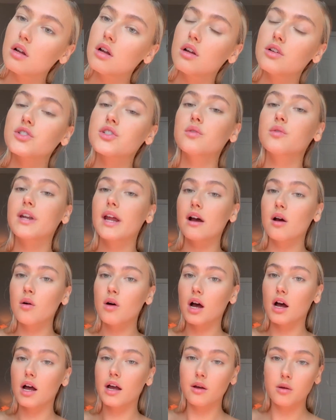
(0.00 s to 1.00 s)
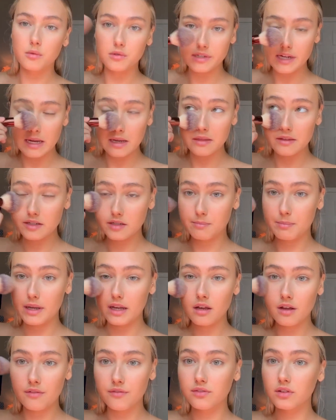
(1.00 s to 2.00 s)
So now I will take this
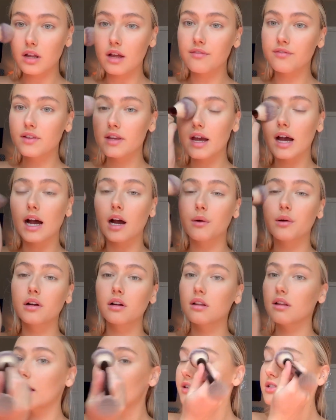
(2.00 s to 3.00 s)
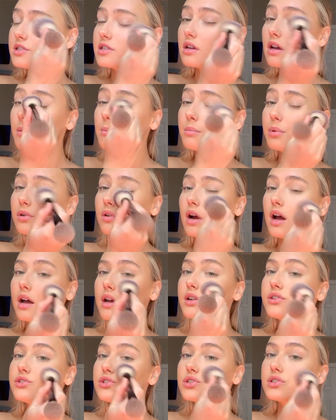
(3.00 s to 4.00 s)
big fluffy Hourglass
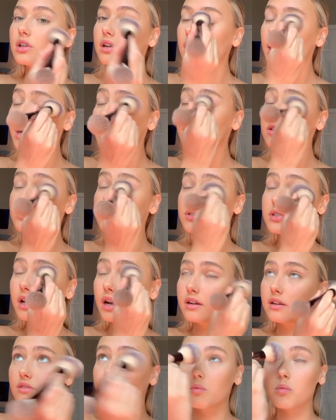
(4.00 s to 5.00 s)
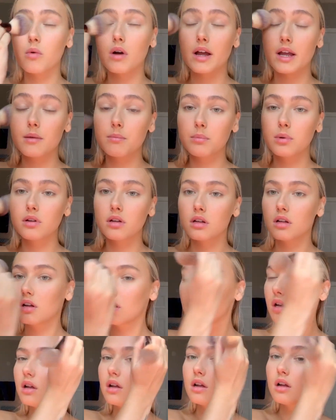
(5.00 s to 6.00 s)
brush and just kind of wipe
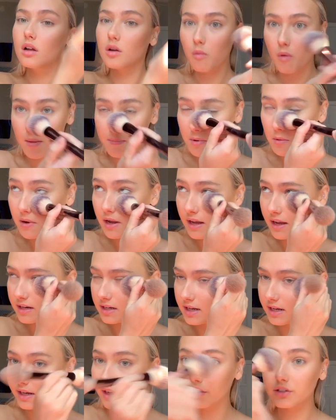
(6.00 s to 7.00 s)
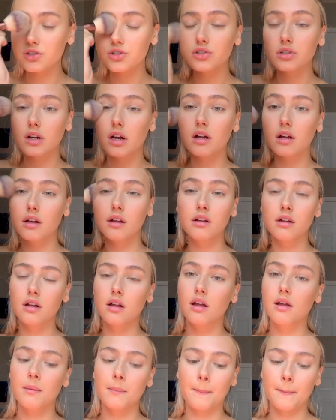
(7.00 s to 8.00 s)
away any extra.
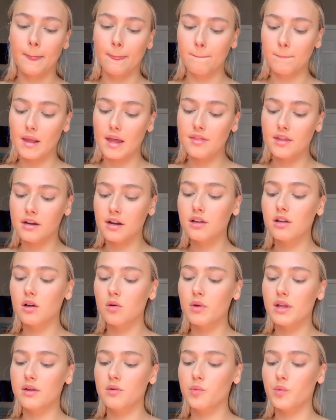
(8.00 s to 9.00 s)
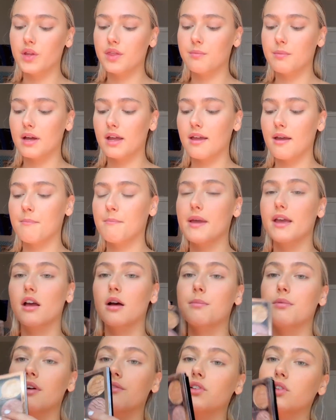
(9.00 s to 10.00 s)
And then I go in with my
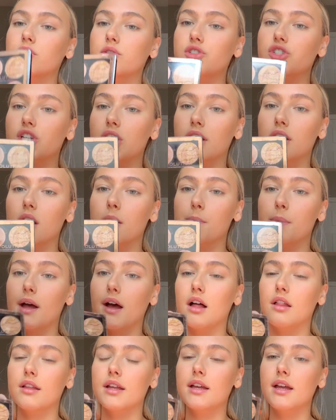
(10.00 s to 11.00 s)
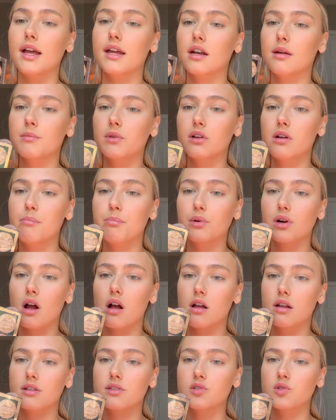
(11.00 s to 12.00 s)
Makeup Revolution palette and I'm gonna
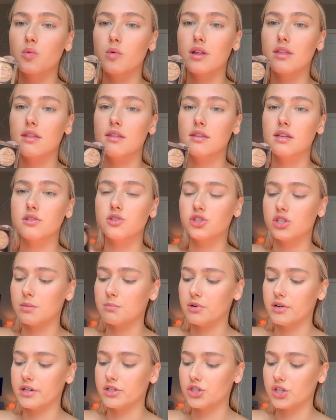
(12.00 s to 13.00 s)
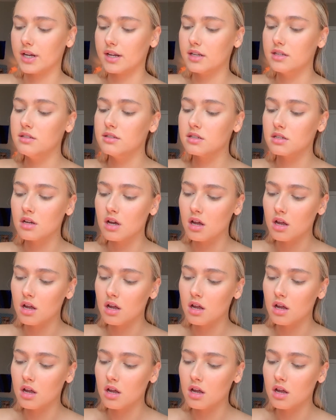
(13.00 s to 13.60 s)
bronze with these shimmery shades.